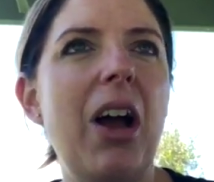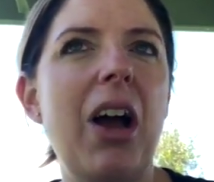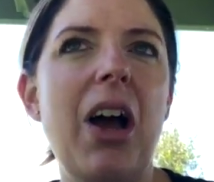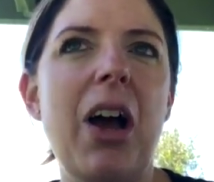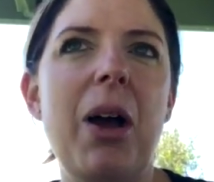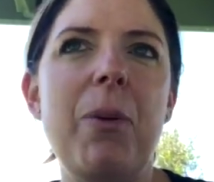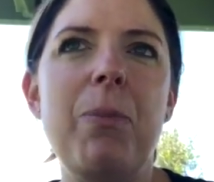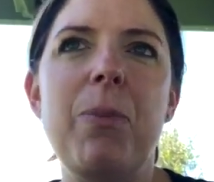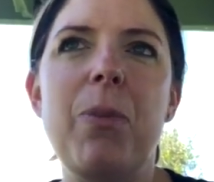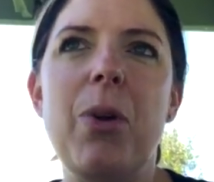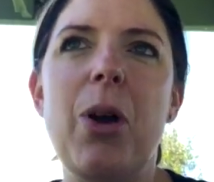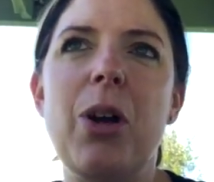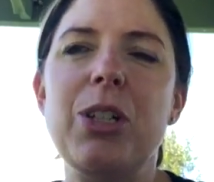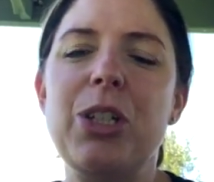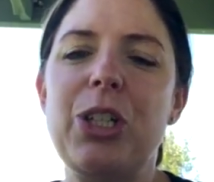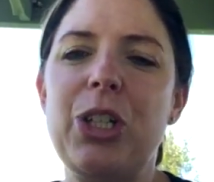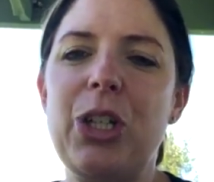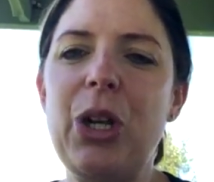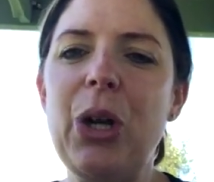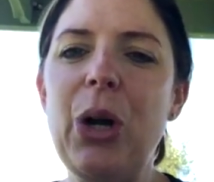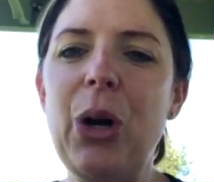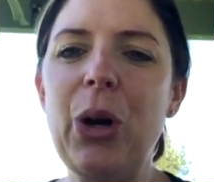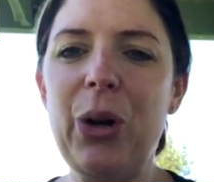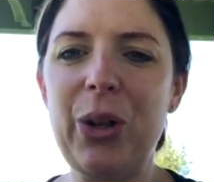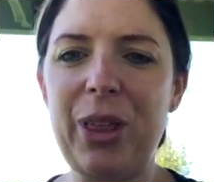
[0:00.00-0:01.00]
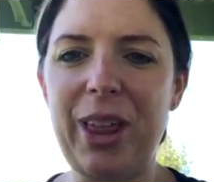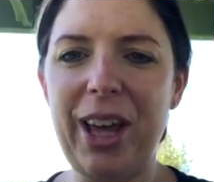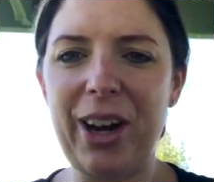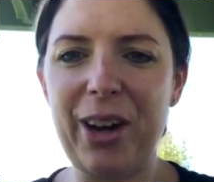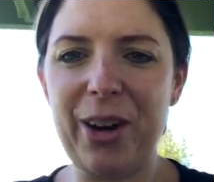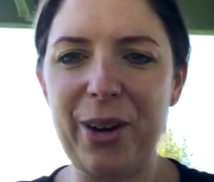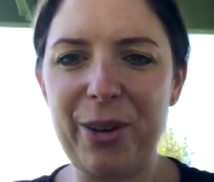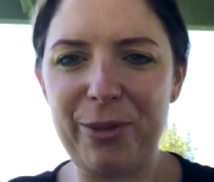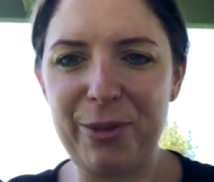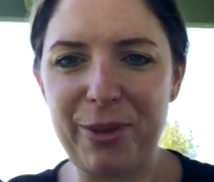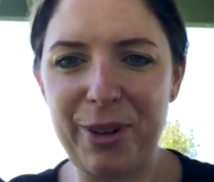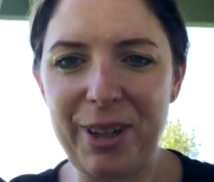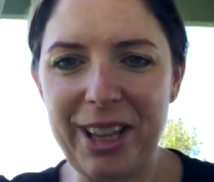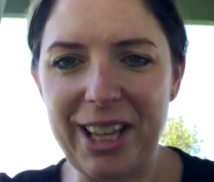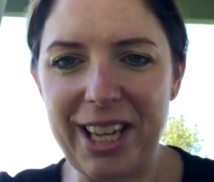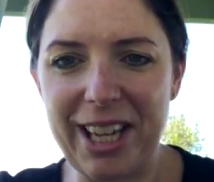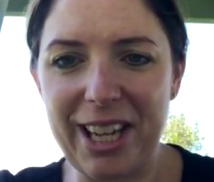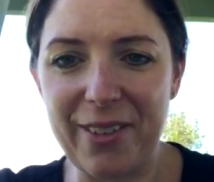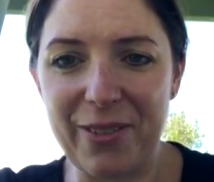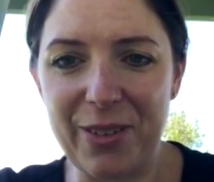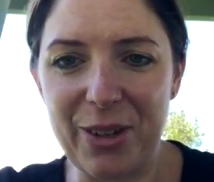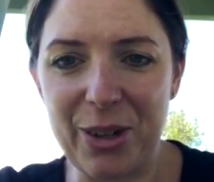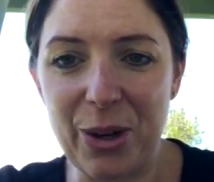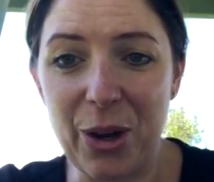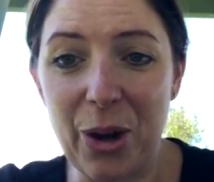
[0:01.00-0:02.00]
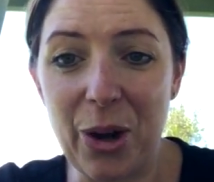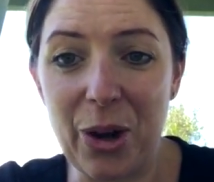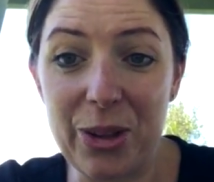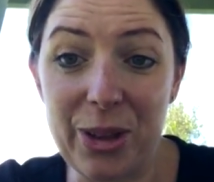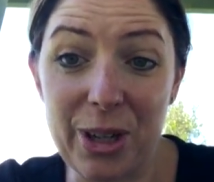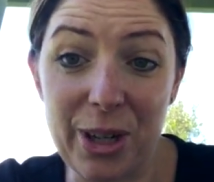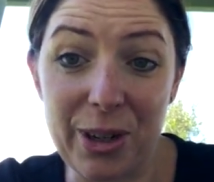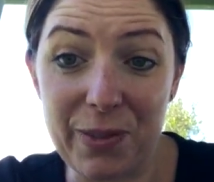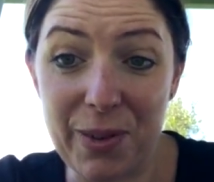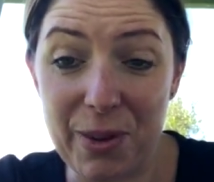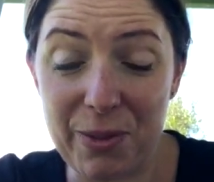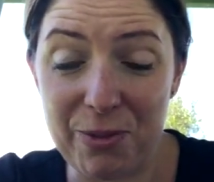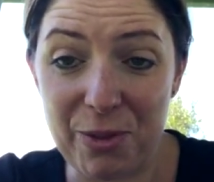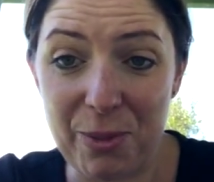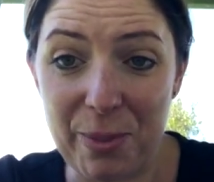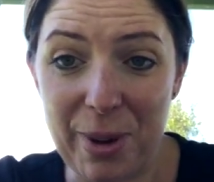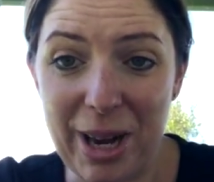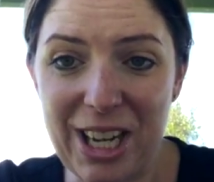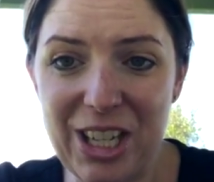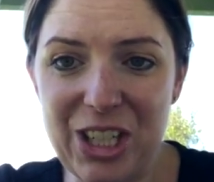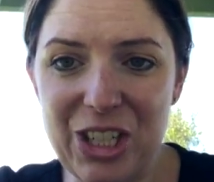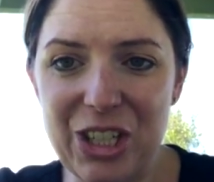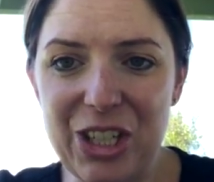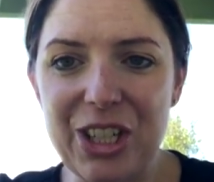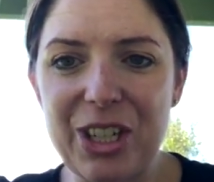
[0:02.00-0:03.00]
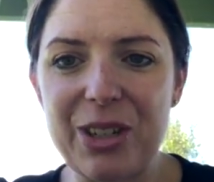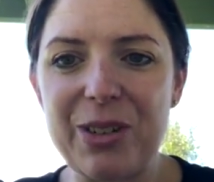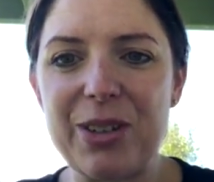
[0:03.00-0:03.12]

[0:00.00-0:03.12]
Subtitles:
I'm not sure that I've really given you a whole lot of information.